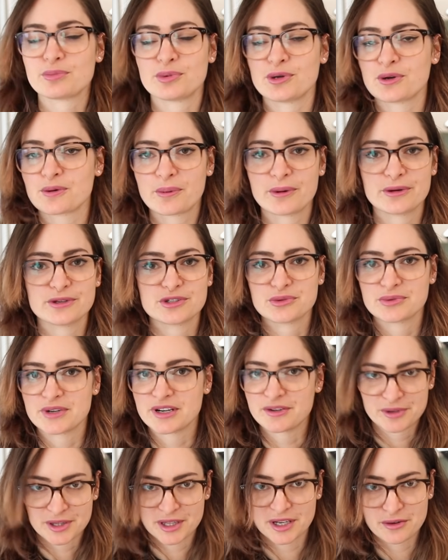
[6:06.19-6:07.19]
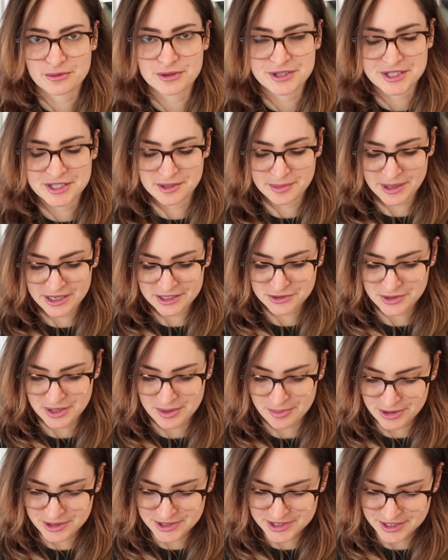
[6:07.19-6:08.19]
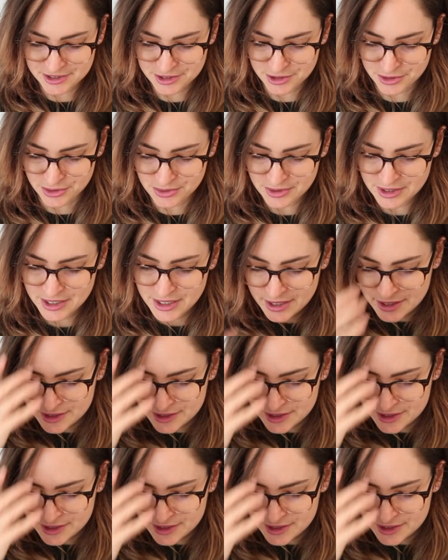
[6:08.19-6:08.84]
or blog posts or whatever that I've written about screen printing too.